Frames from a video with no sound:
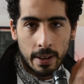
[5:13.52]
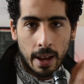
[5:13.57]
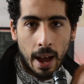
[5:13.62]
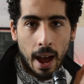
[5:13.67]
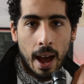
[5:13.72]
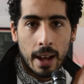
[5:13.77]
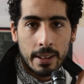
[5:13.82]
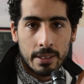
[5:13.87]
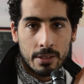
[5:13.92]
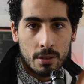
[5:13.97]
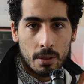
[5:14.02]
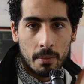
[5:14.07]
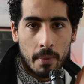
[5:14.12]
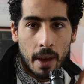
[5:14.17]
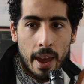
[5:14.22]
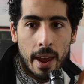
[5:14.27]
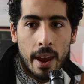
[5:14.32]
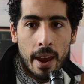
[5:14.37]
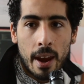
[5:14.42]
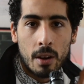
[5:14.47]
add some
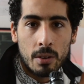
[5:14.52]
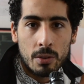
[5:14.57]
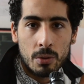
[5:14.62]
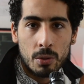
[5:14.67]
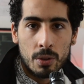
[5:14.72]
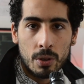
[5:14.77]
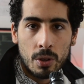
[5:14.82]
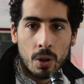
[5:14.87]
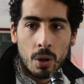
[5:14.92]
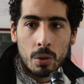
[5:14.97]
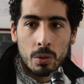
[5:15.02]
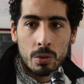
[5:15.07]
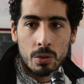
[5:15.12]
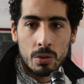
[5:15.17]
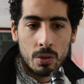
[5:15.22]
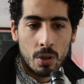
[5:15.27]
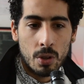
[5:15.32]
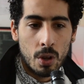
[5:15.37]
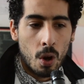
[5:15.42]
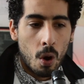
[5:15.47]
air to the
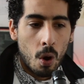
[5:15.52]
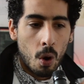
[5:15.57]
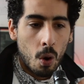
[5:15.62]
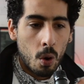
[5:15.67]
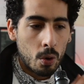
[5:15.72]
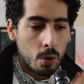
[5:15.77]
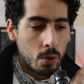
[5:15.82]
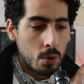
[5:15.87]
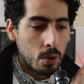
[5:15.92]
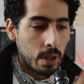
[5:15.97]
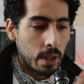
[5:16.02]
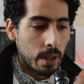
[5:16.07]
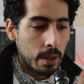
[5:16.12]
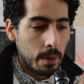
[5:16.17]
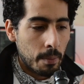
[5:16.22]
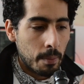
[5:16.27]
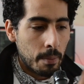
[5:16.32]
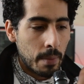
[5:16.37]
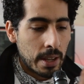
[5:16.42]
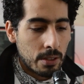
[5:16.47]
notes, or you
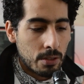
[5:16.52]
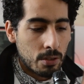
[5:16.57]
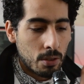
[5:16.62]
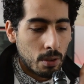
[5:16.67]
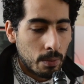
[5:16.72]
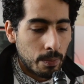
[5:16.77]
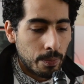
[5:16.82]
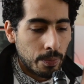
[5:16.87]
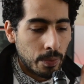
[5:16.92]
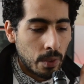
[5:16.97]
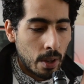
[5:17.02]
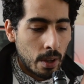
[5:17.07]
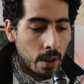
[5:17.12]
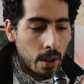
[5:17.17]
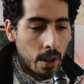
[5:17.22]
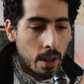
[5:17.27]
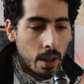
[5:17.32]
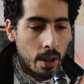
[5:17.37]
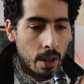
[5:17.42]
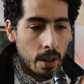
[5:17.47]
can make some
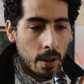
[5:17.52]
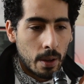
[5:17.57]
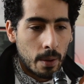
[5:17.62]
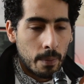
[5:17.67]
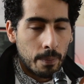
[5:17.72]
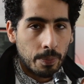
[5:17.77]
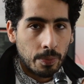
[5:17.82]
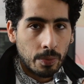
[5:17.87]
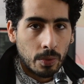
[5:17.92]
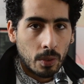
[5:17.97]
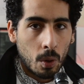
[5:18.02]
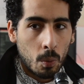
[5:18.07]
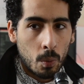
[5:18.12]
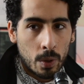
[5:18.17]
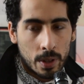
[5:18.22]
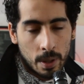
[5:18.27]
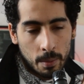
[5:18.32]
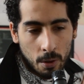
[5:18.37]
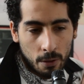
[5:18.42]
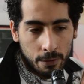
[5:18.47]
with
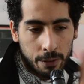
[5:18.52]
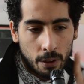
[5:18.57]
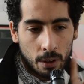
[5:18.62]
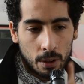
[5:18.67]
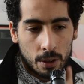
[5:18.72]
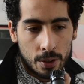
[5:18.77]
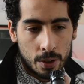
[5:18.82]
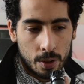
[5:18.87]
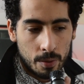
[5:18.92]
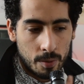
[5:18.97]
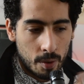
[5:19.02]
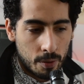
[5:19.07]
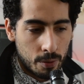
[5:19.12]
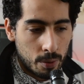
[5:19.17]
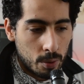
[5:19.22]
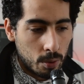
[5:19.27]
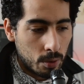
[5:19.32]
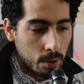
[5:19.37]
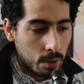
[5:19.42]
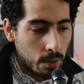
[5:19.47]
the morphology of the
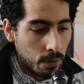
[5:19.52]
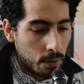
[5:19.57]
flute.